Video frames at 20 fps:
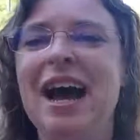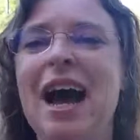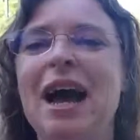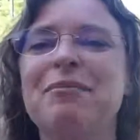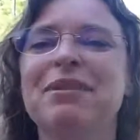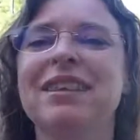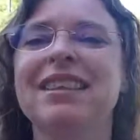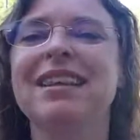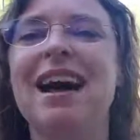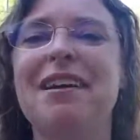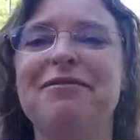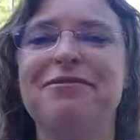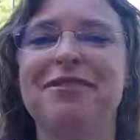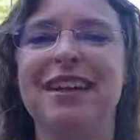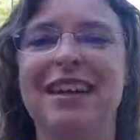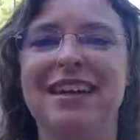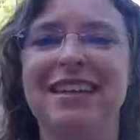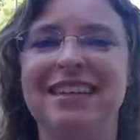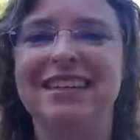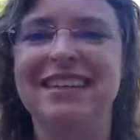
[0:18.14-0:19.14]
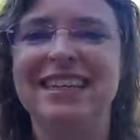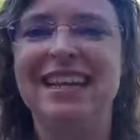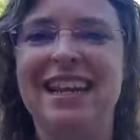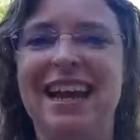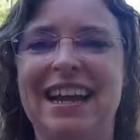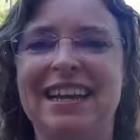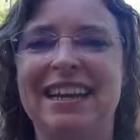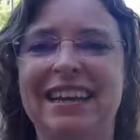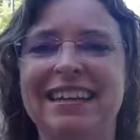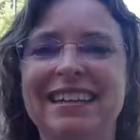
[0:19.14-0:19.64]
I'm in Lafayette,
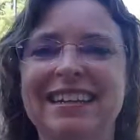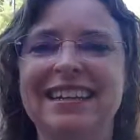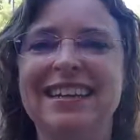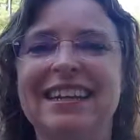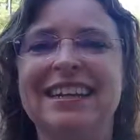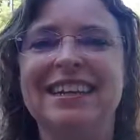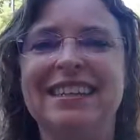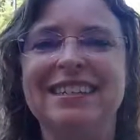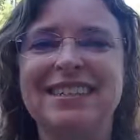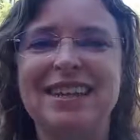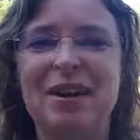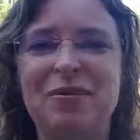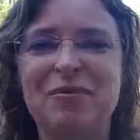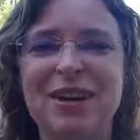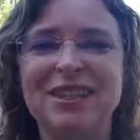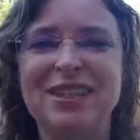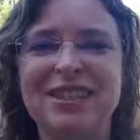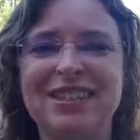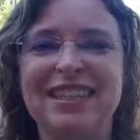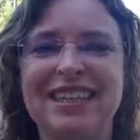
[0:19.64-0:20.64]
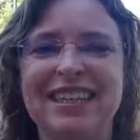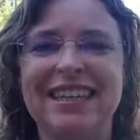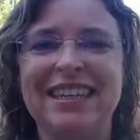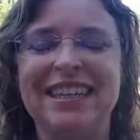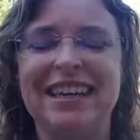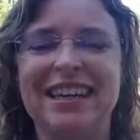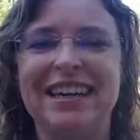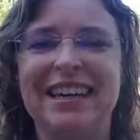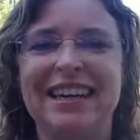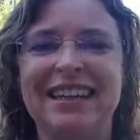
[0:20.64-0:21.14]
Indiana, because I went to
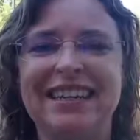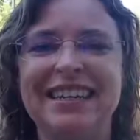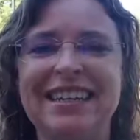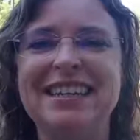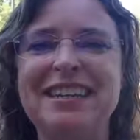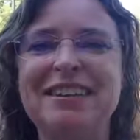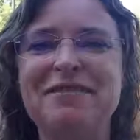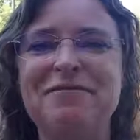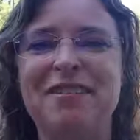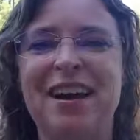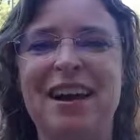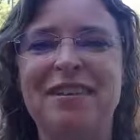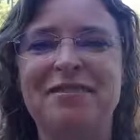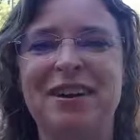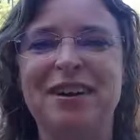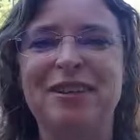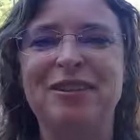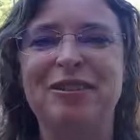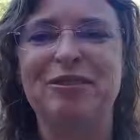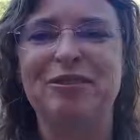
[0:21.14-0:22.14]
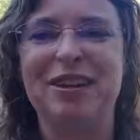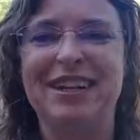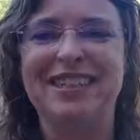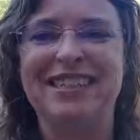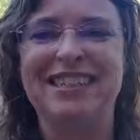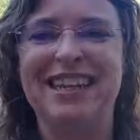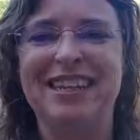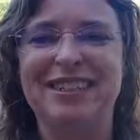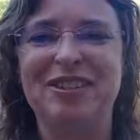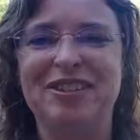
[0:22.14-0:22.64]
the Indy 500
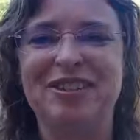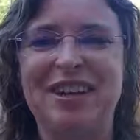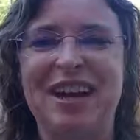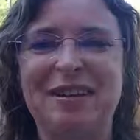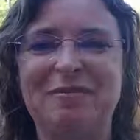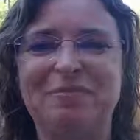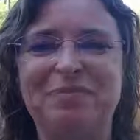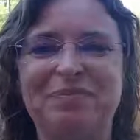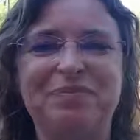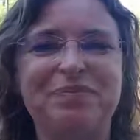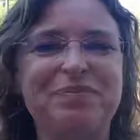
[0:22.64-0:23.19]
race yesterday.